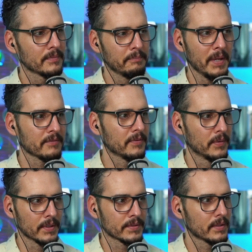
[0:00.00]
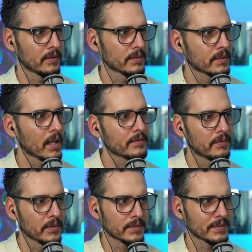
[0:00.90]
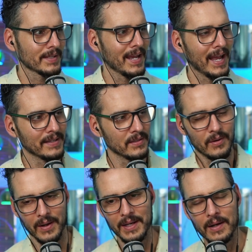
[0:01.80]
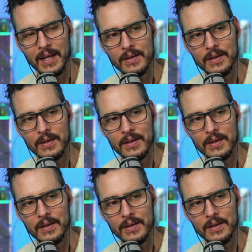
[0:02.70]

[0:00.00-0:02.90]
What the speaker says: pick folders or select folders because I